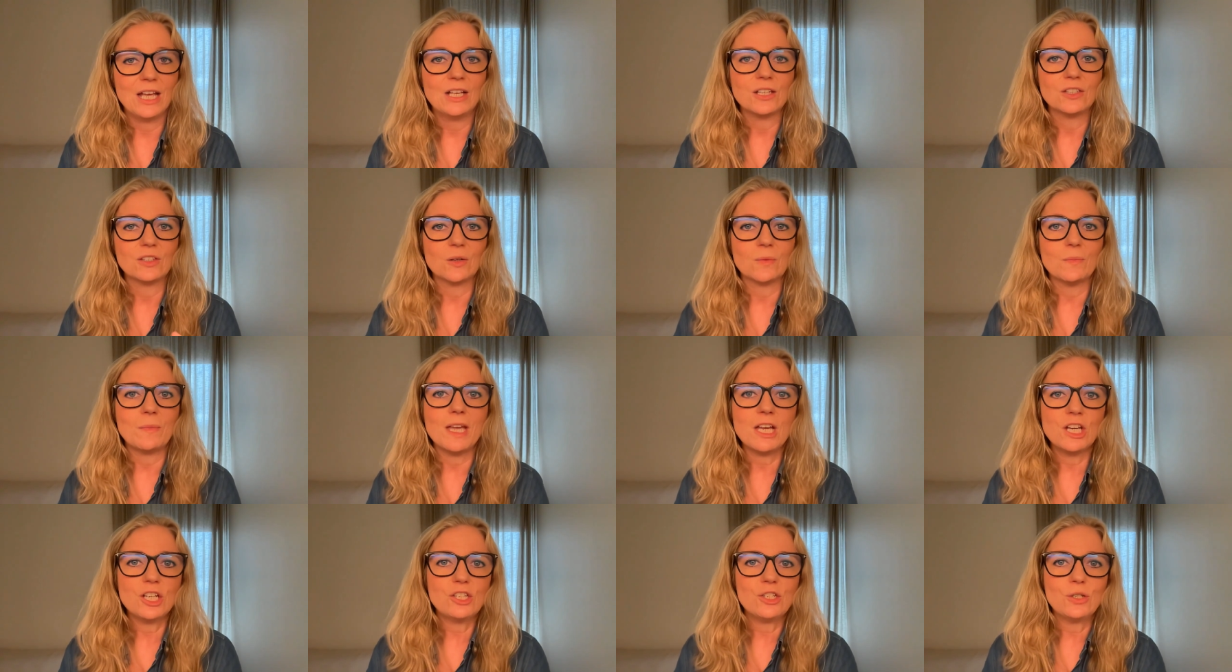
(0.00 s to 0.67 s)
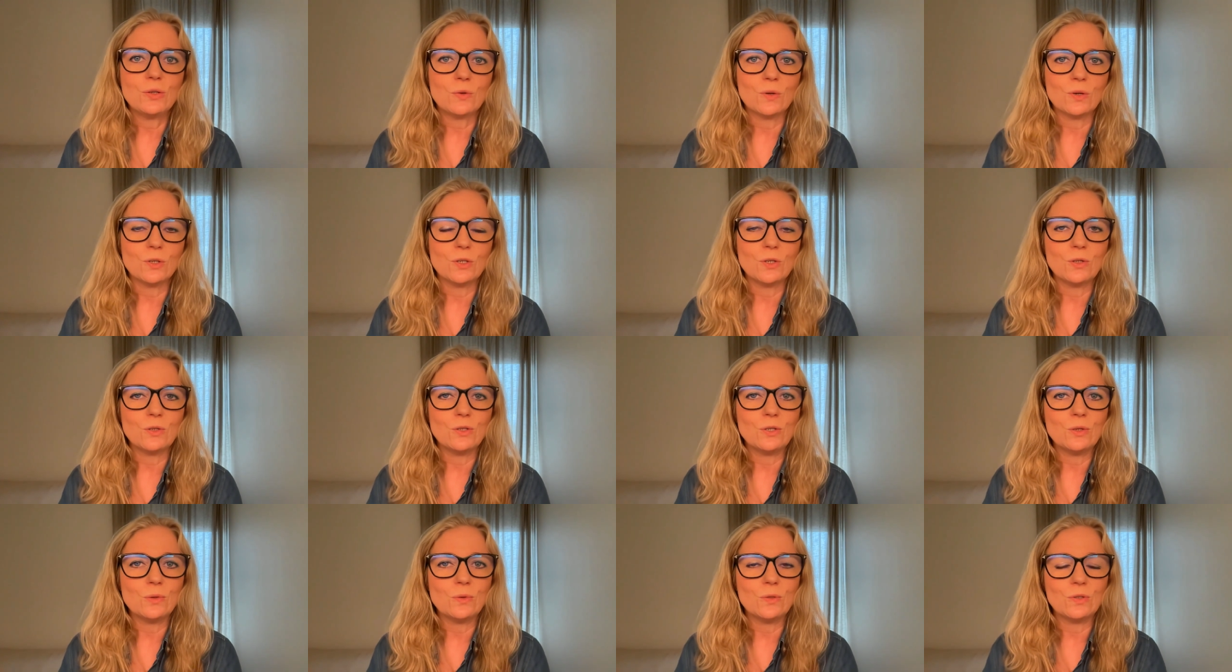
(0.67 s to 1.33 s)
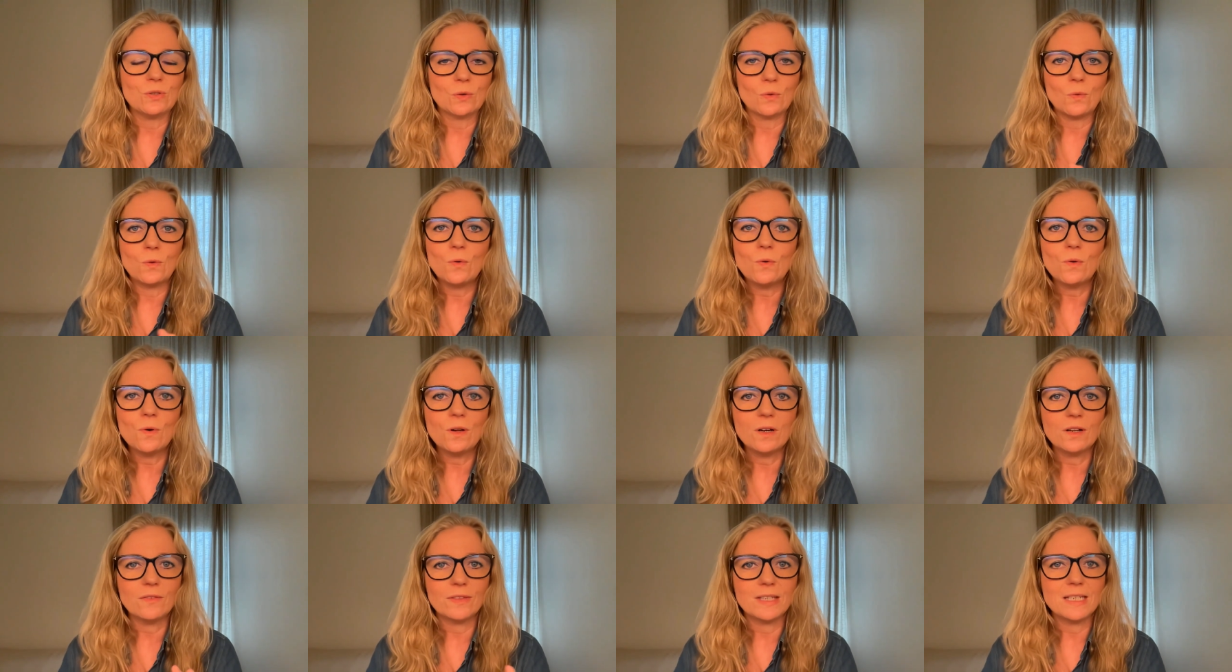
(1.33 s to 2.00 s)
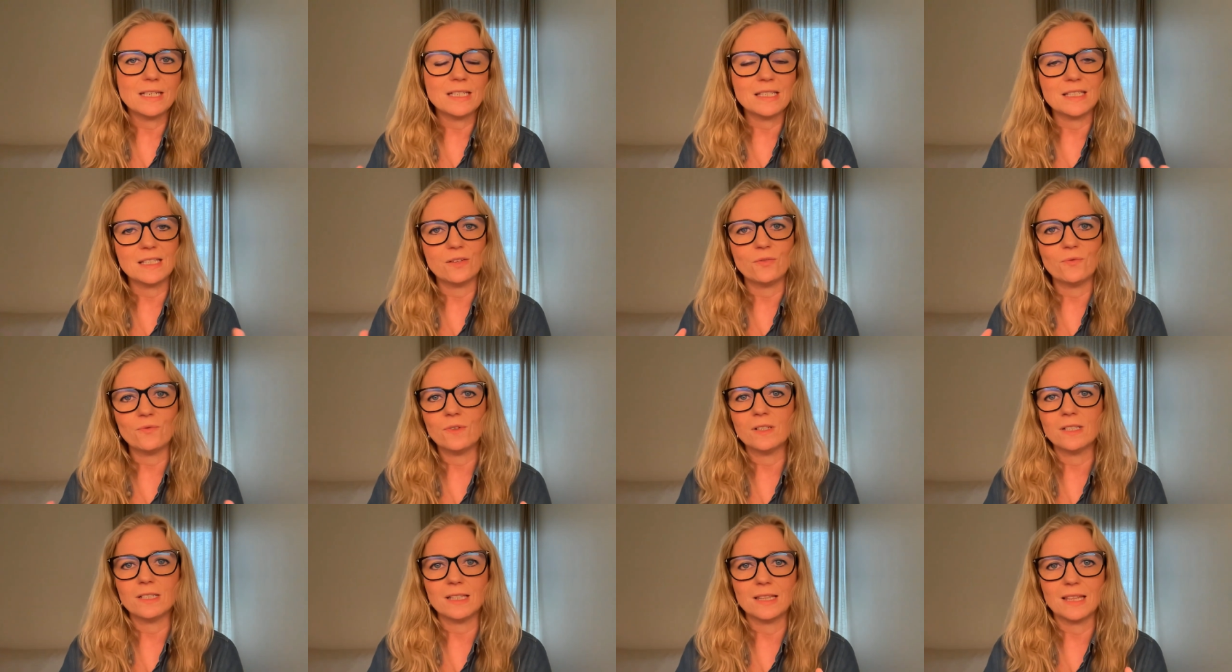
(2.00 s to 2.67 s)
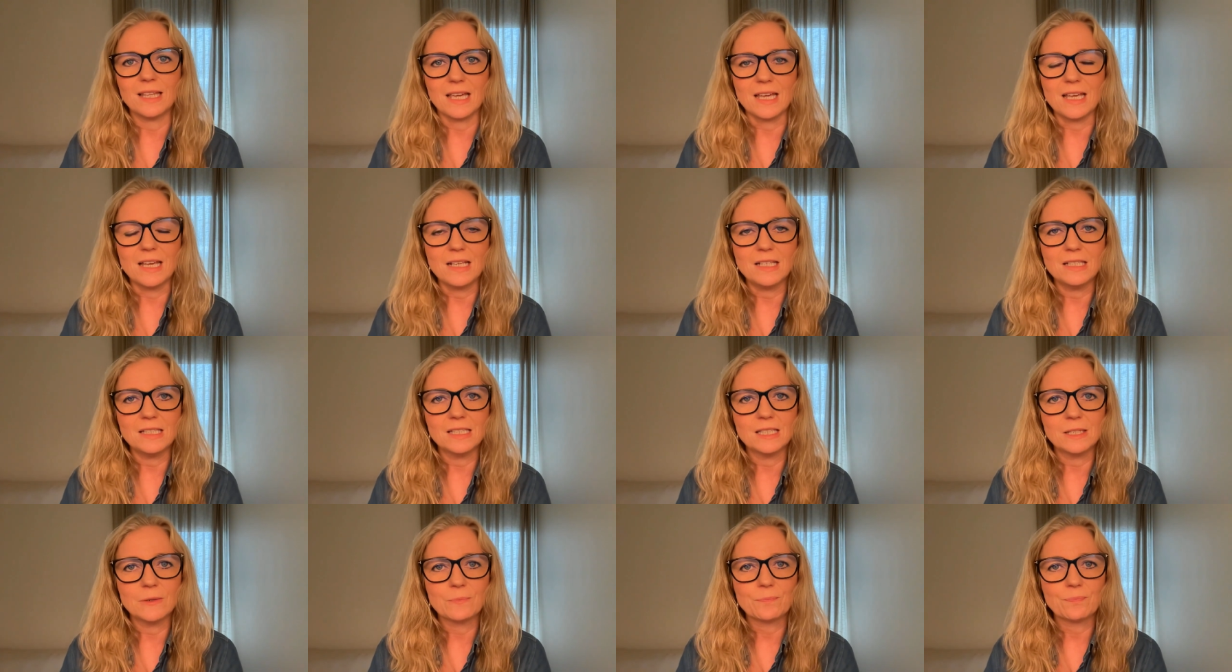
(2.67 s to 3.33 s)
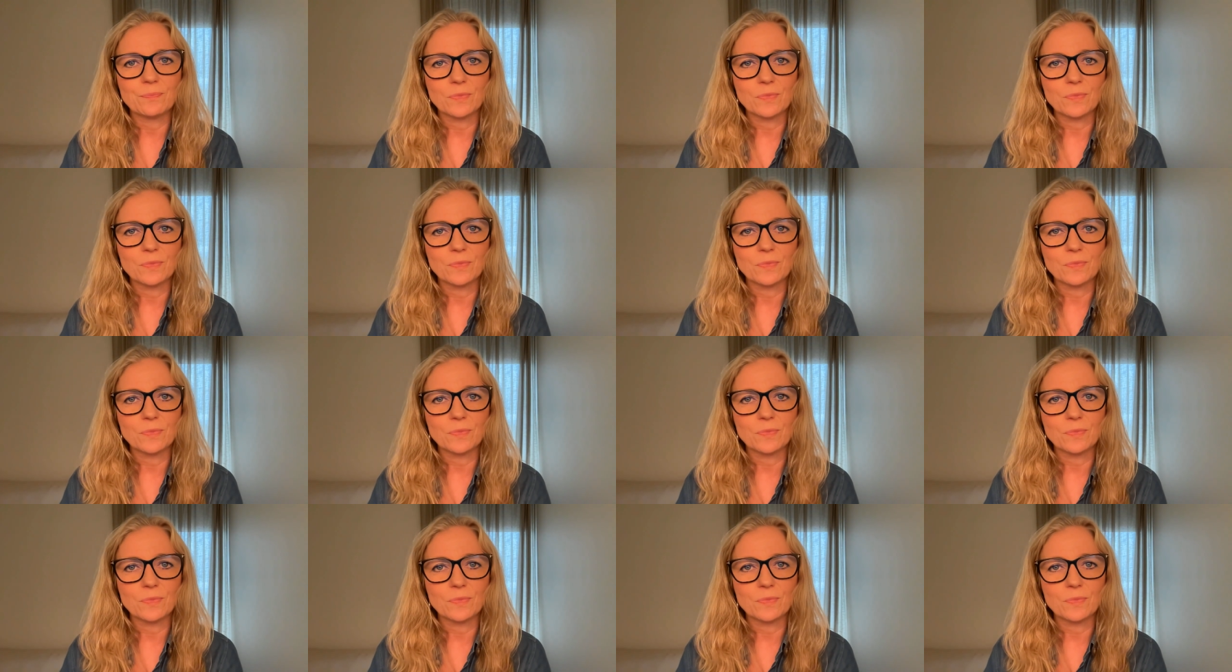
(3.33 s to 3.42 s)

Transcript: So make sure you use all of these different things